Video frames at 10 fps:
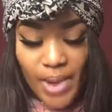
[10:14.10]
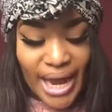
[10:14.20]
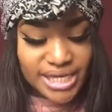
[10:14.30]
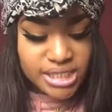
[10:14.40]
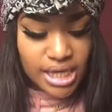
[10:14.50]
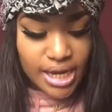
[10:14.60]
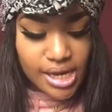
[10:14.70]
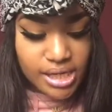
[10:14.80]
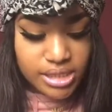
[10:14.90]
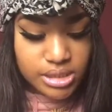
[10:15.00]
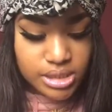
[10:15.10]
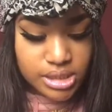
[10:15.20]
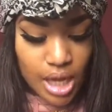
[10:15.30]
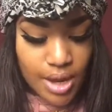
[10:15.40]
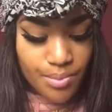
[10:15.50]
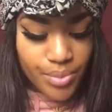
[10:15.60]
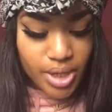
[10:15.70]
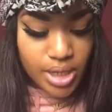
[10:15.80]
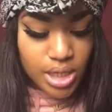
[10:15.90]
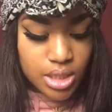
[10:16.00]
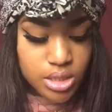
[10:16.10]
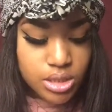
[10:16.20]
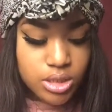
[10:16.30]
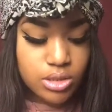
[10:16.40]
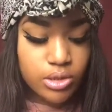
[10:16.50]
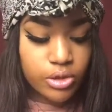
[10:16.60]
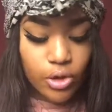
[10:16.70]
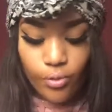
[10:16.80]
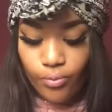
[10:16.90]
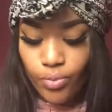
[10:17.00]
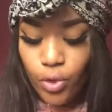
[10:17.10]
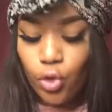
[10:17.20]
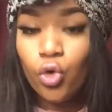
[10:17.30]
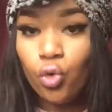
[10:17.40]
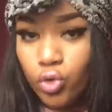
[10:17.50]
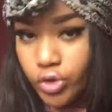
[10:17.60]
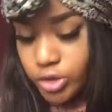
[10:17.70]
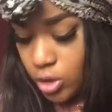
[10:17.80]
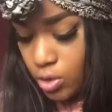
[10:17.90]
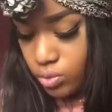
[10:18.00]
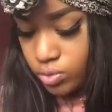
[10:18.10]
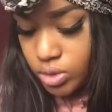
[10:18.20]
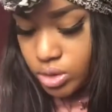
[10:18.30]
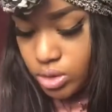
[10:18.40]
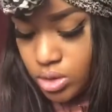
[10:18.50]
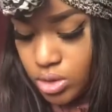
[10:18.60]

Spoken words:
eyesight is the same, but it's, you know, cooler tones.